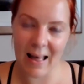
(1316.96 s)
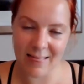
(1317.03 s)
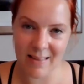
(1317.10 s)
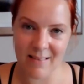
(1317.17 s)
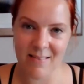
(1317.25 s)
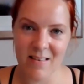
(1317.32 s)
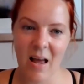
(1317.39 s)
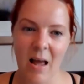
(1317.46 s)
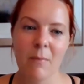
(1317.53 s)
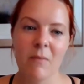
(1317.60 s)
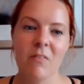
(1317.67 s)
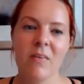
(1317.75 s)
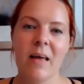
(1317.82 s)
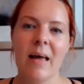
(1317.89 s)
at this time
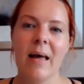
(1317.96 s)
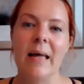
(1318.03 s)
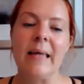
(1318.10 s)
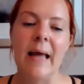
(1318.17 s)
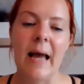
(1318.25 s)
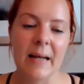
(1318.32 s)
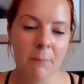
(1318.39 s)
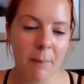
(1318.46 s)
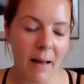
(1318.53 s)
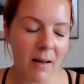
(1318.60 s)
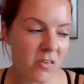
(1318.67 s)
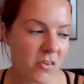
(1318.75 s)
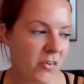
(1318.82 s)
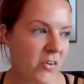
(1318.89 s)
of year, getting
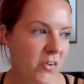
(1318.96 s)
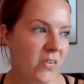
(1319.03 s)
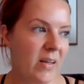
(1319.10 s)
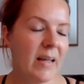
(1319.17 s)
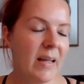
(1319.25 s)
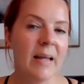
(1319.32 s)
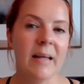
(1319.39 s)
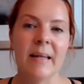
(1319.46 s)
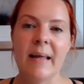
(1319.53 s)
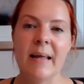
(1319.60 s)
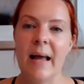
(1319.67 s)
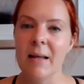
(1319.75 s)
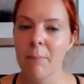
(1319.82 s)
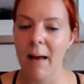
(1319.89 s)
back to routine,
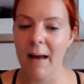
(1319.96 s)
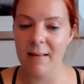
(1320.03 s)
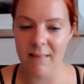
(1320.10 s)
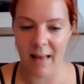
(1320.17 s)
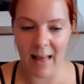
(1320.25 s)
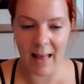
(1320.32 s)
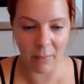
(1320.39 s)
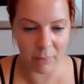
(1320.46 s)
getting back to